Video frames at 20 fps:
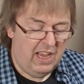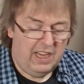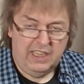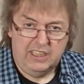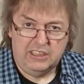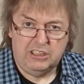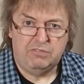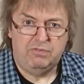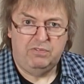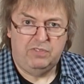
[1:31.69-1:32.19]

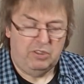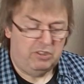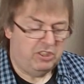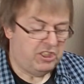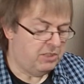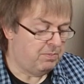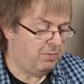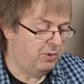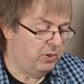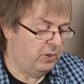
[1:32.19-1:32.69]
It's very
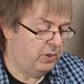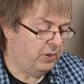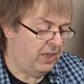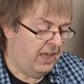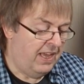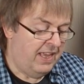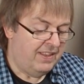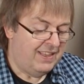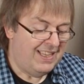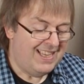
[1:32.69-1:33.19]
smooth.
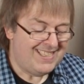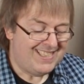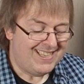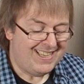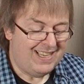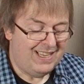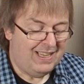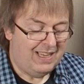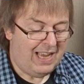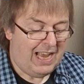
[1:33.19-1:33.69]
There's
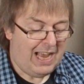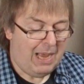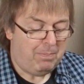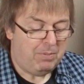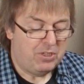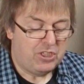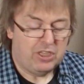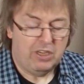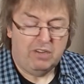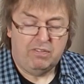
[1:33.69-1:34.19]
a
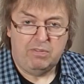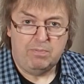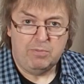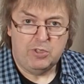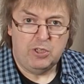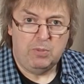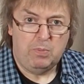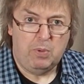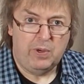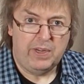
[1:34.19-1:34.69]
aperture from
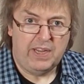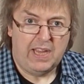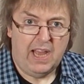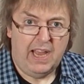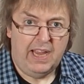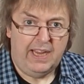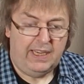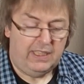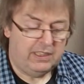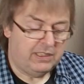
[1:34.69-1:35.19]

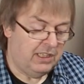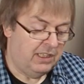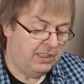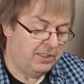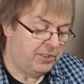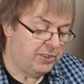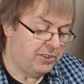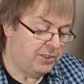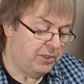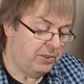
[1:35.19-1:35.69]
2.8
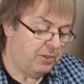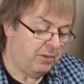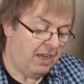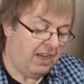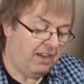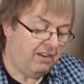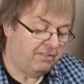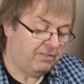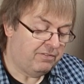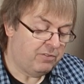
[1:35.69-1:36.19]
to
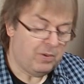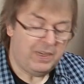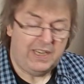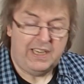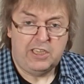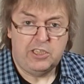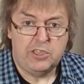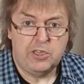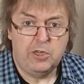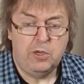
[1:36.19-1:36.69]

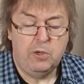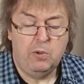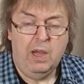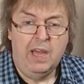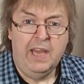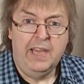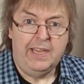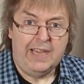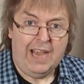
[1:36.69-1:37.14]
f22.